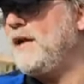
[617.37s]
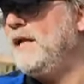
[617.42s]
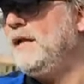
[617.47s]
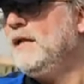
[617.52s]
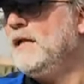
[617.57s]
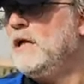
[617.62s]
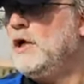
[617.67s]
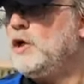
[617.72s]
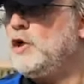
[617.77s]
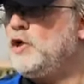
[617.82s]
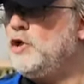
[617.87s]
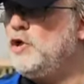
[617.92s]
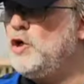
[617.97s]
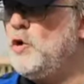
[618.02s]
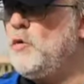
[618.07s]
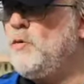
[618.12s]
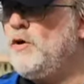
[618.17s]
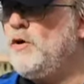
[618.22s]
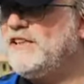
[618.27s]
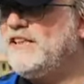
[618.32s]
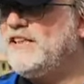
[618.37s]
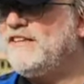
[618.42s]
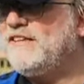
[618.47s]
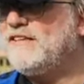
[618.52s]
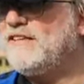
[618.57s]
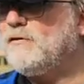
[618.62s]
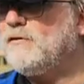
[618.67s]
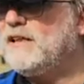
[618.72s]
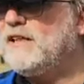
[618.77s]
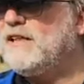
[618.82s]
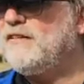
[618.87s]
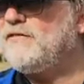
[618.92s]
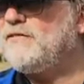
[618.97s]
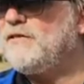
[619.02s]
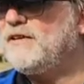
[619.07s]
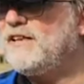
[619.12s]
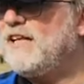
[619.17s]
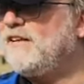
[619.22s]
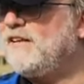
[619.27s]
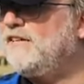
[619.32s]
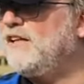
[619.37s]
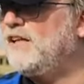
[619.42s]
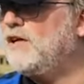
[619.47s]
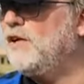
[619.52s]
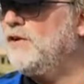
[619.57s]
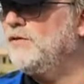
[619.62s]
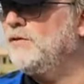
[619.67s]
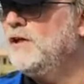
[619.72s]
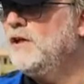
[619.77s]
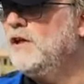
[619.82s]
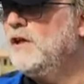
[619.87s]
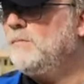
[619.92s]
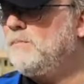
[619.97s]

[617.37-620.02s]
And what is fantastic on